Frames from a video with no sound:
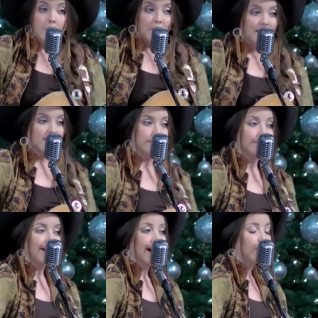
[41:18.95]
Breathe the
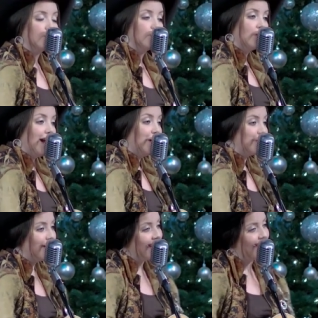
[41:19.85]
mountain
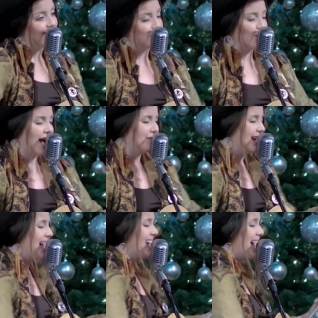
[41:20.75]
air, man. Of
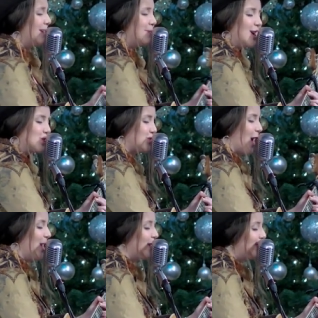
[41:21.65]
travel, I'd had my
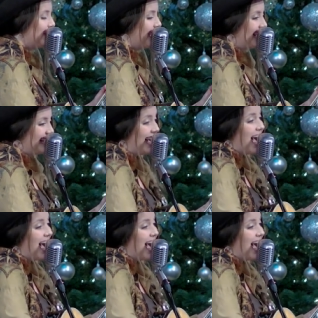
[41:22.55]
share, man.